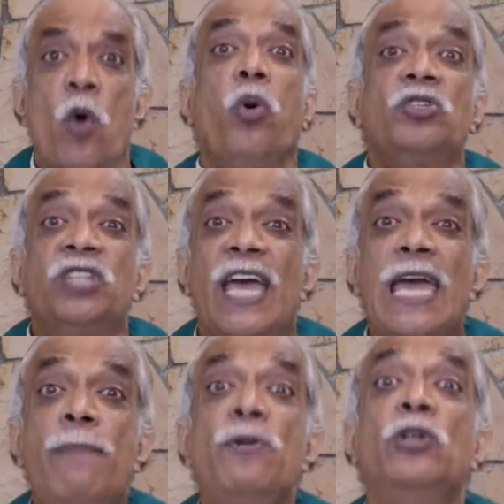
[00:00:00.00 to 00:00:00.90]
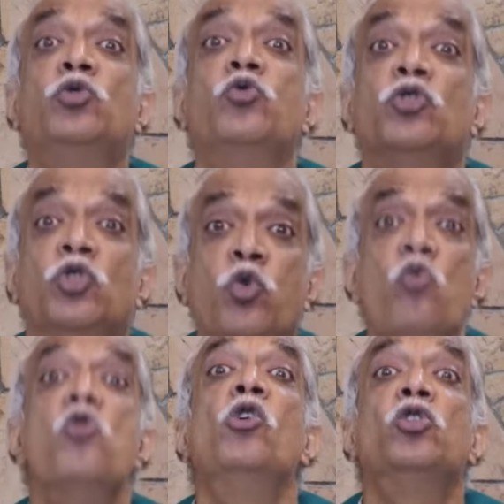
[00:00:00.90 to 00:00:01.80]
was able to
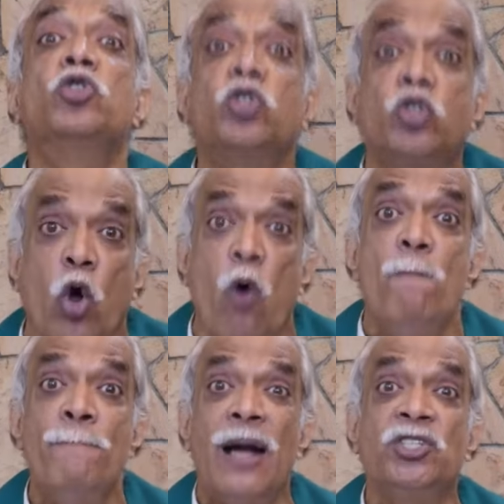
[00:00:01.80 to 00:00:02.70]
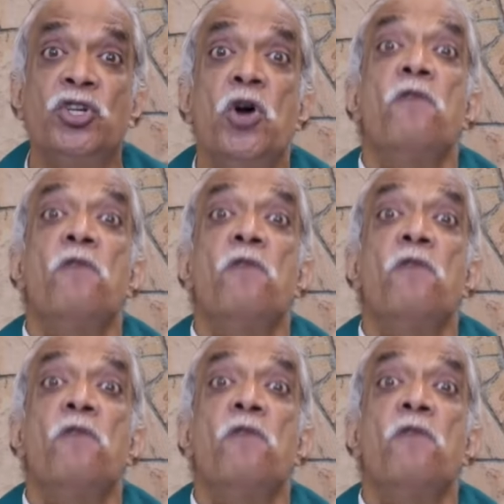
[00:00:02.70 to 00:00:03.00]
do so much